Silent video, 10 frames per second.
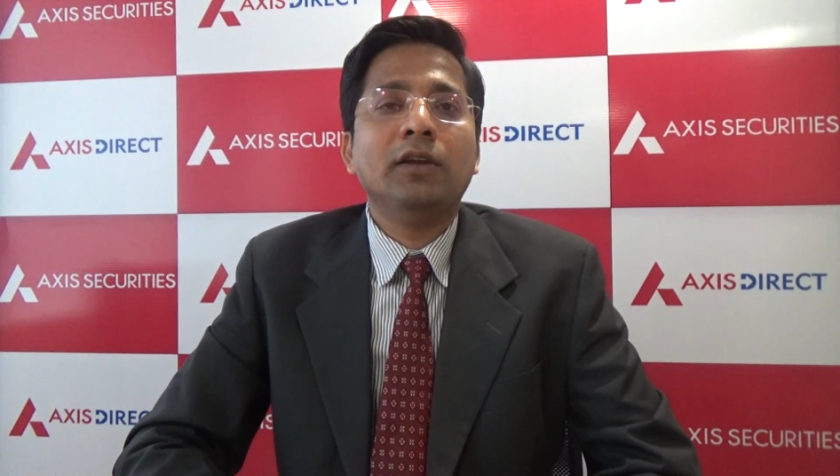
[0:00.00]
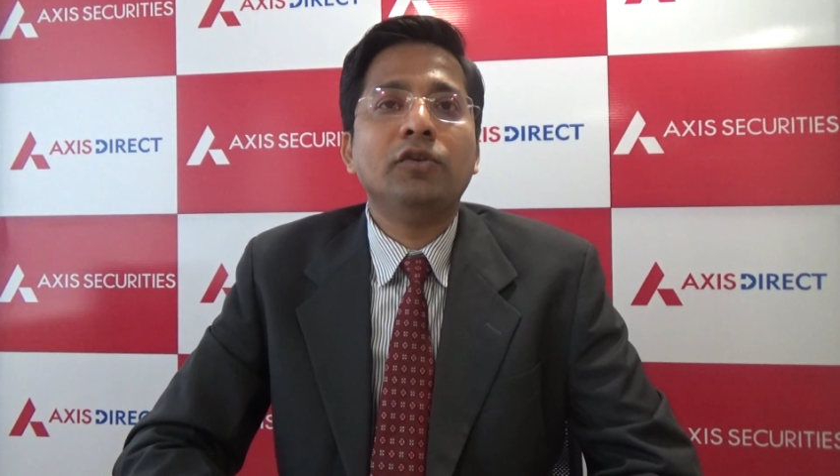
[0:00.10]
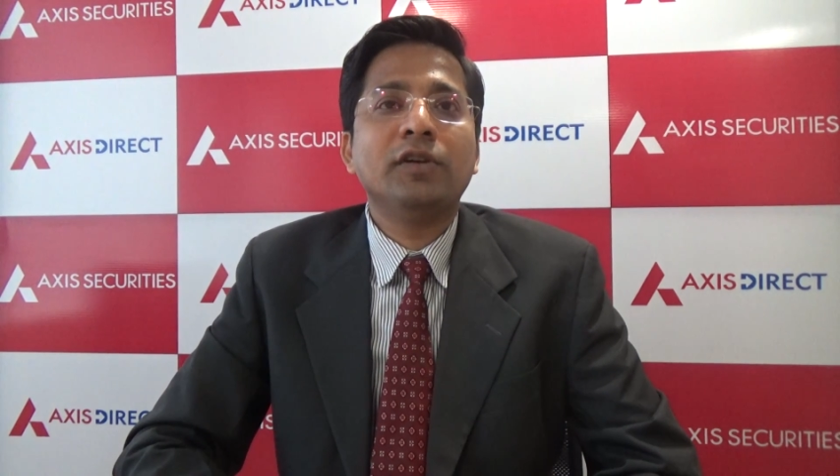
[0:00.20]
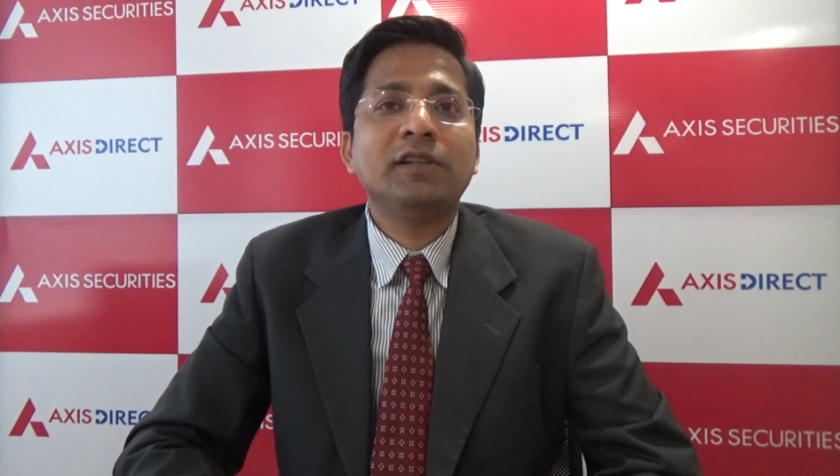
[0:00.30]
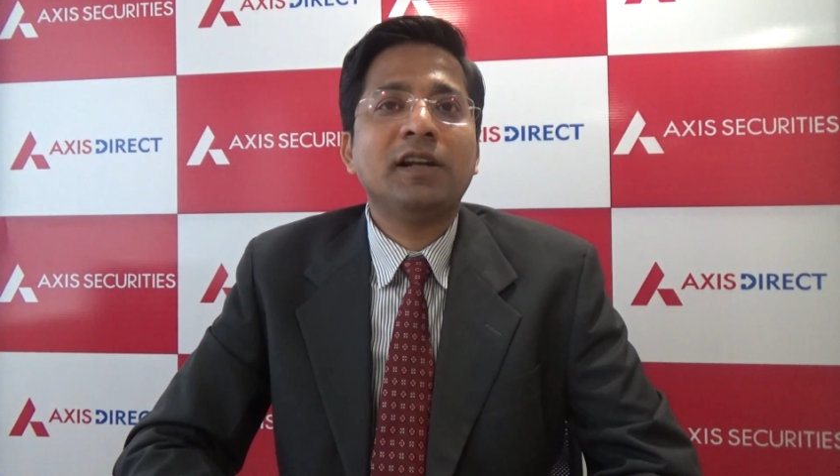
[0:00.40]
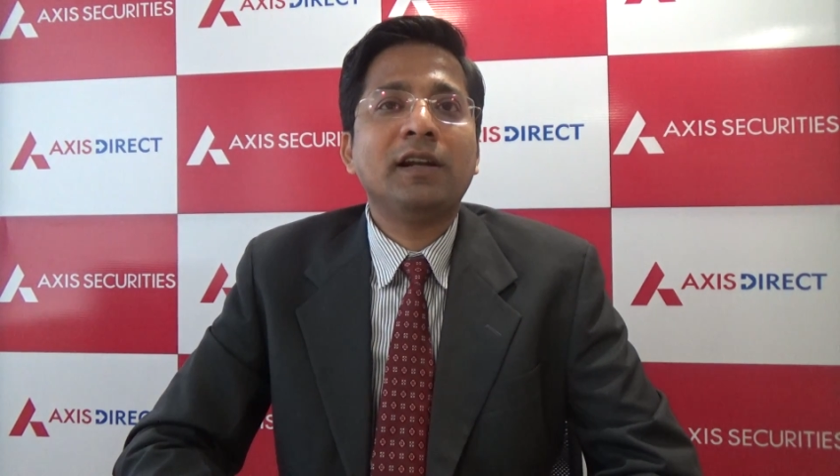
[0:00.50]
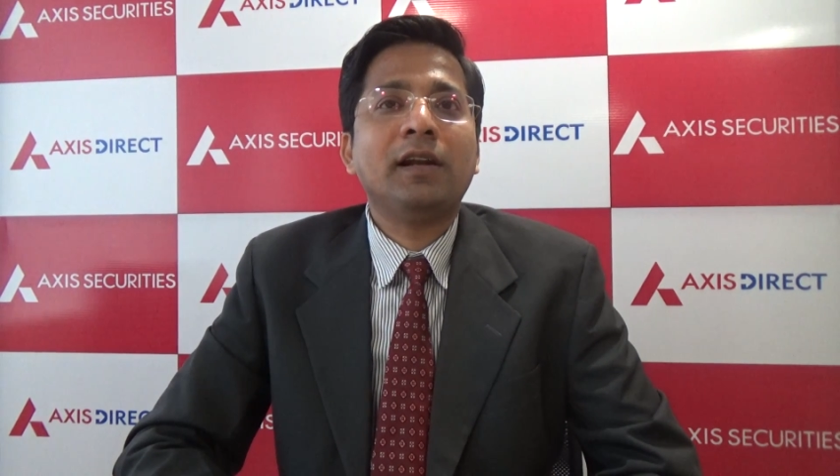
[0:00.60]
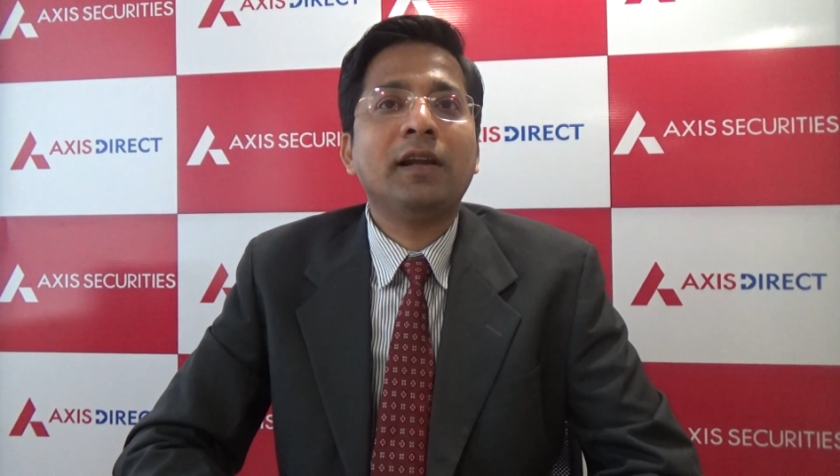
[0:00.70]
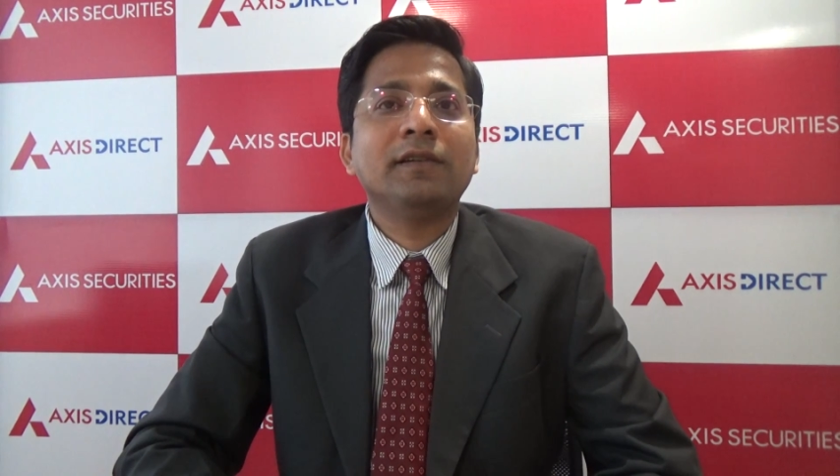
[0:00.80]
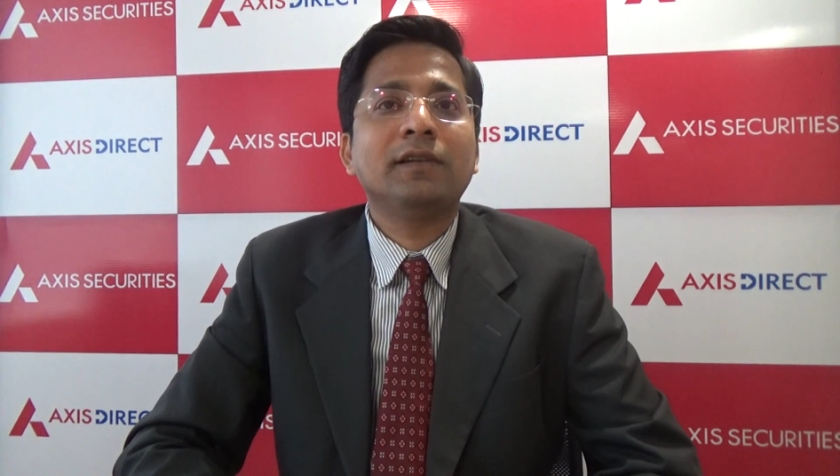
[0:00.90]

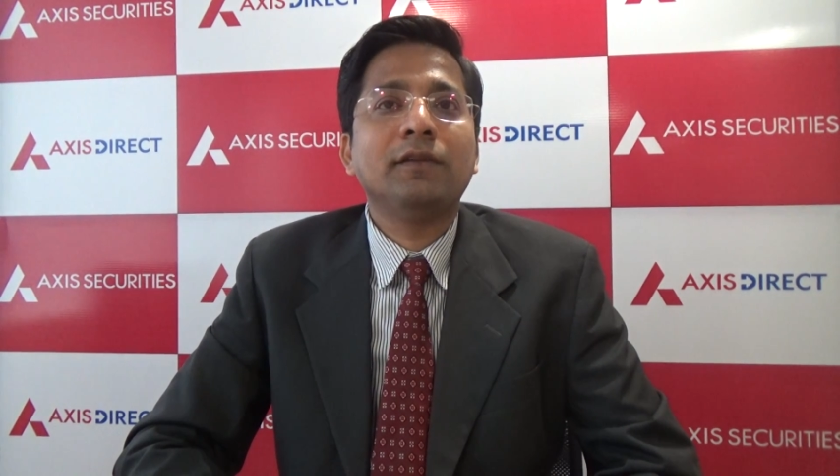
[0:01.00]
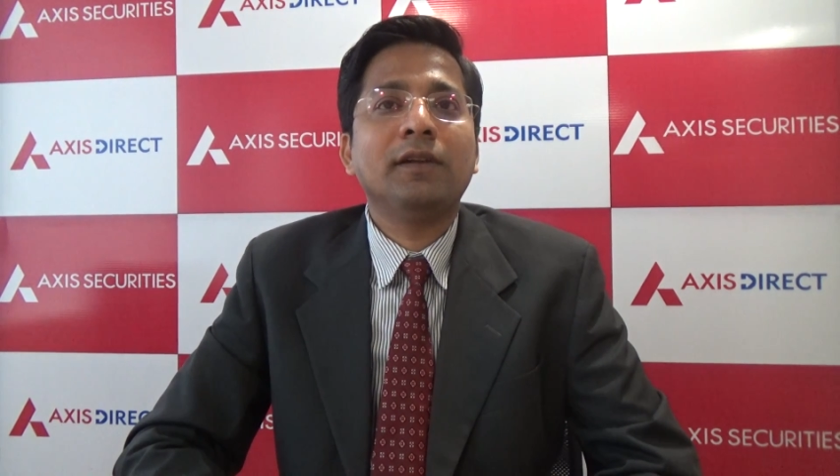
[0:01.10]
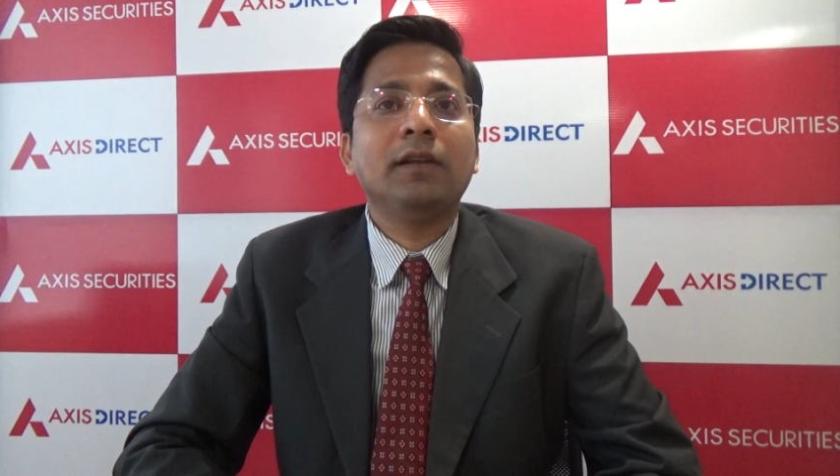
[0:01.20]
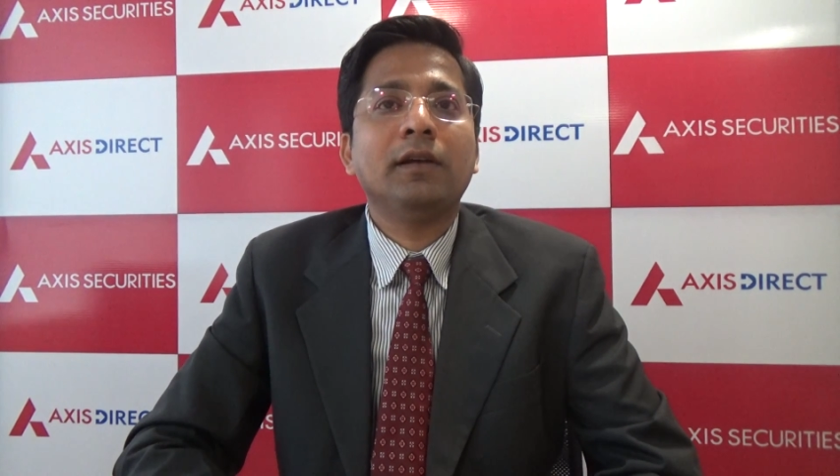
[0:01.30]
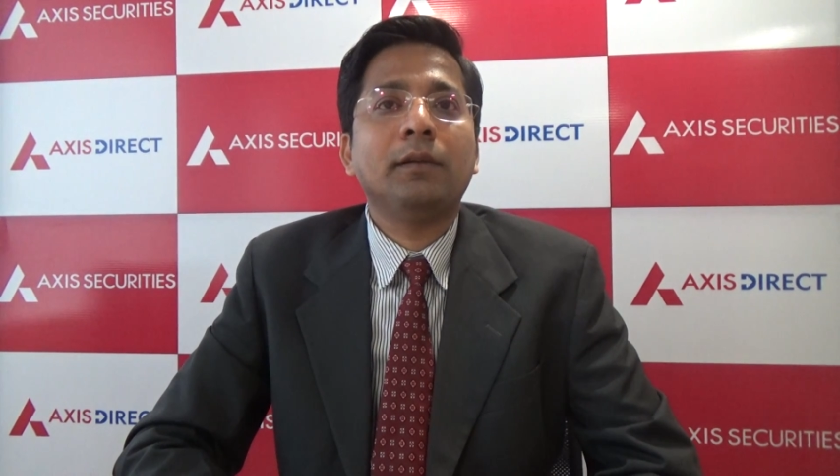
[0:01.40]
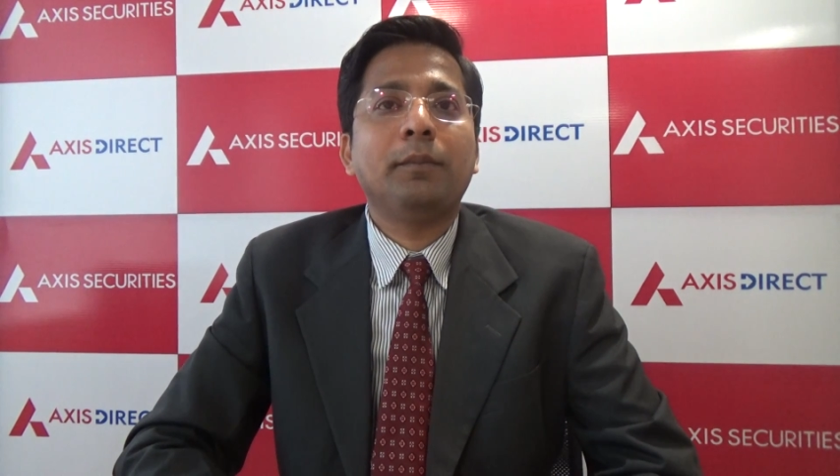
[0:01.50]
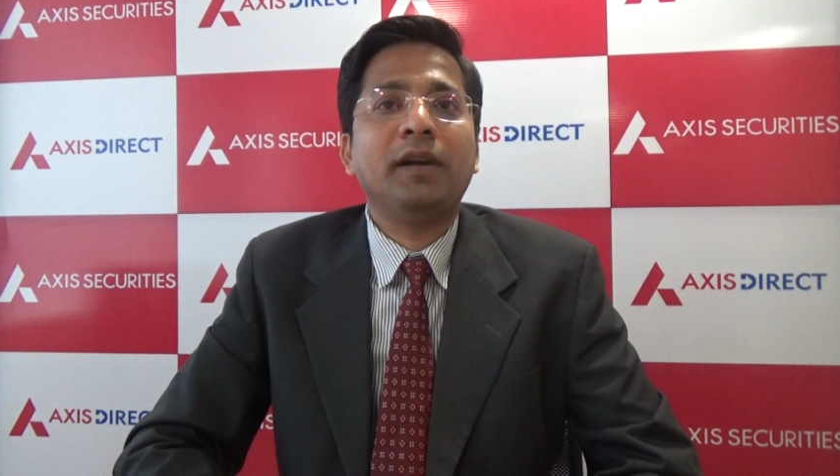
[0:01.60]
USDINR has given the